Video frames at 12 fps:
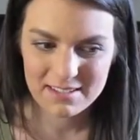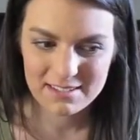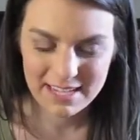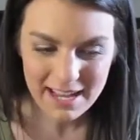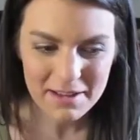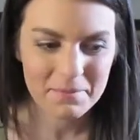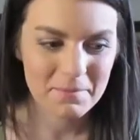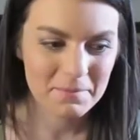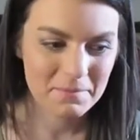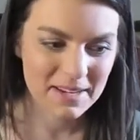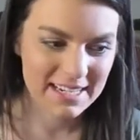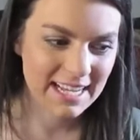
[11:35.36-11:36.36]
yeah,
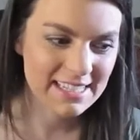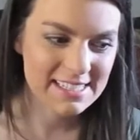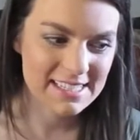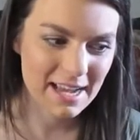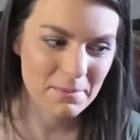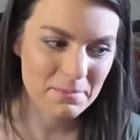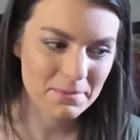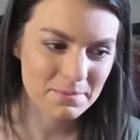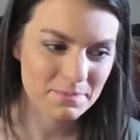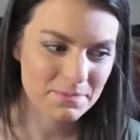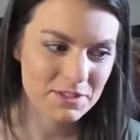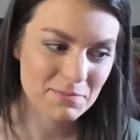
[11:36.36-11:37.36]
my next step,
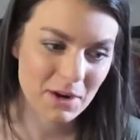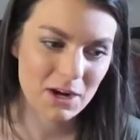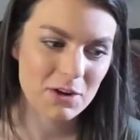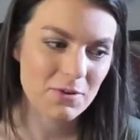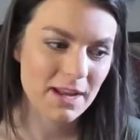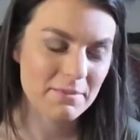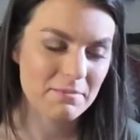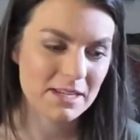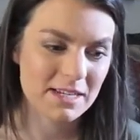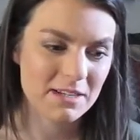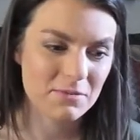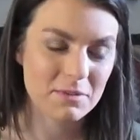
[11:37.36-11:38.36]
tomorrow I'm
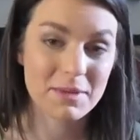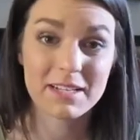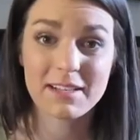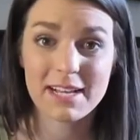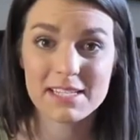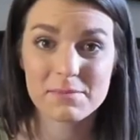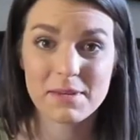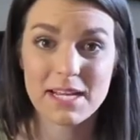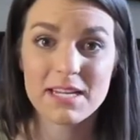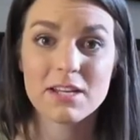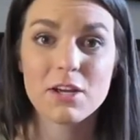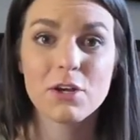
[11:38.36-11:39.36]
meeting with my
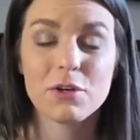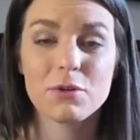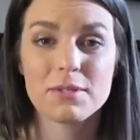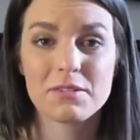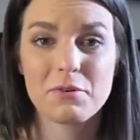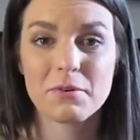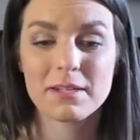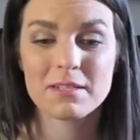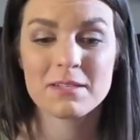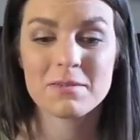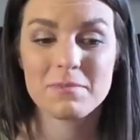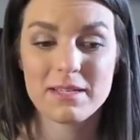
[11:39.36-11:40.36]
classmate who is going
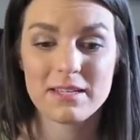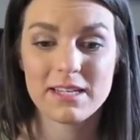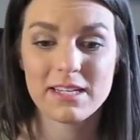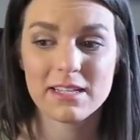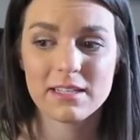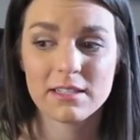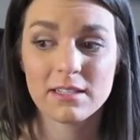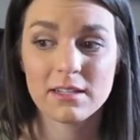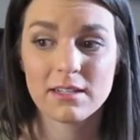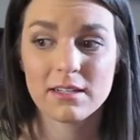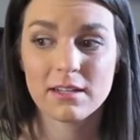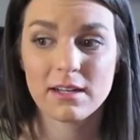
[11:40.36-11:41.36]
to be
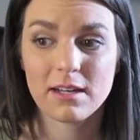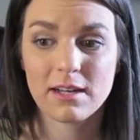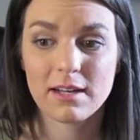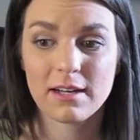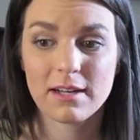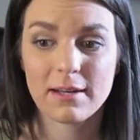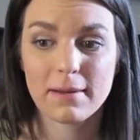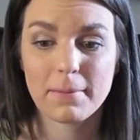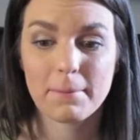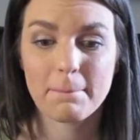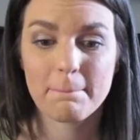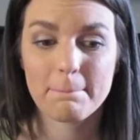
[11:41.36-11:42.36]

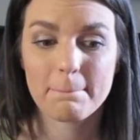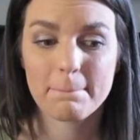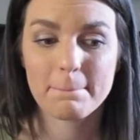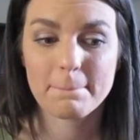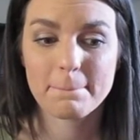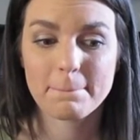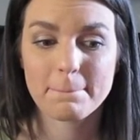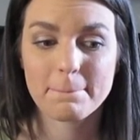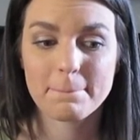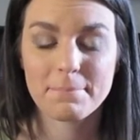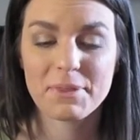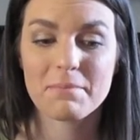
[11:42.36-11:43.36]

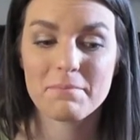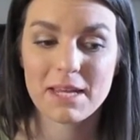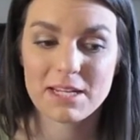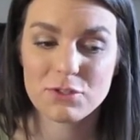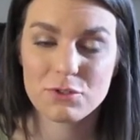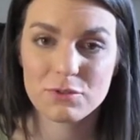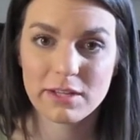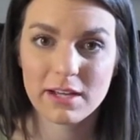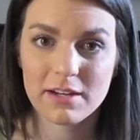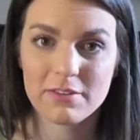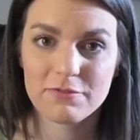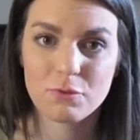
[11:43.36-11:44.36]
the main
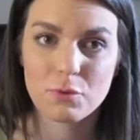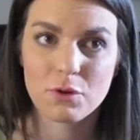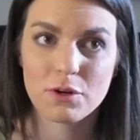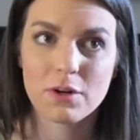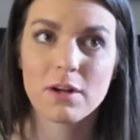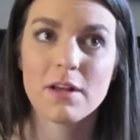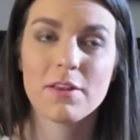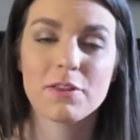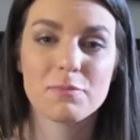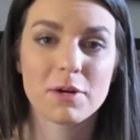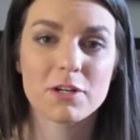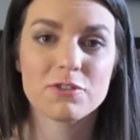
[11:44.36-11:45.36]
doula for
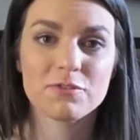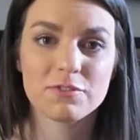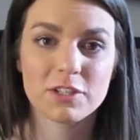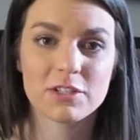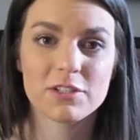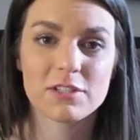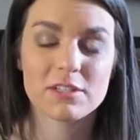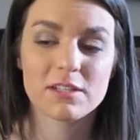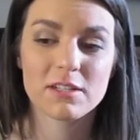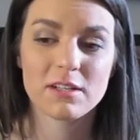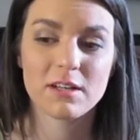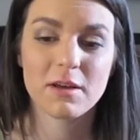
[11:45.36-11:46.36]
the March 1st
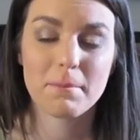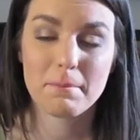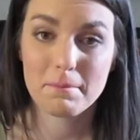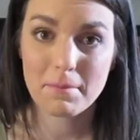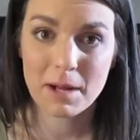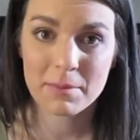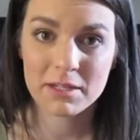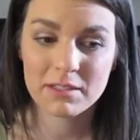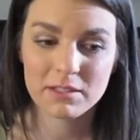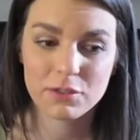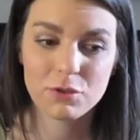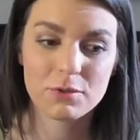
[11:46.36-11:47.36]

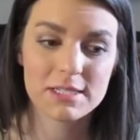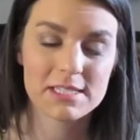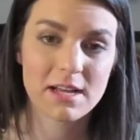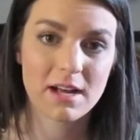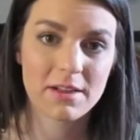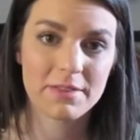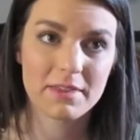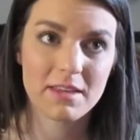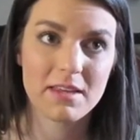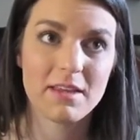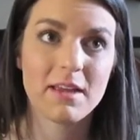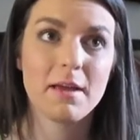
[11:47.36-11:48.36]
mama who is on
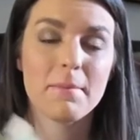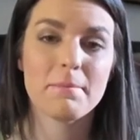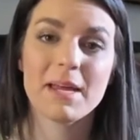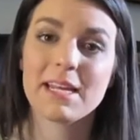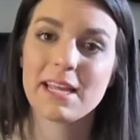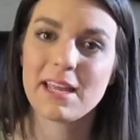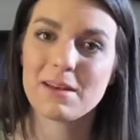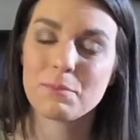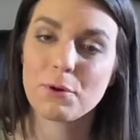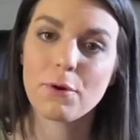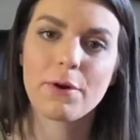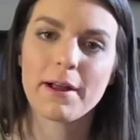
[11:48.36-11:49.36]
the Medicaid
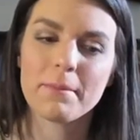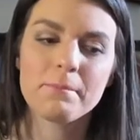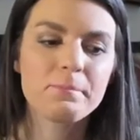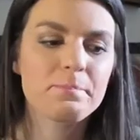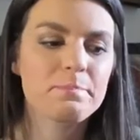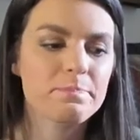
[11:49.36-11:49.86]
program.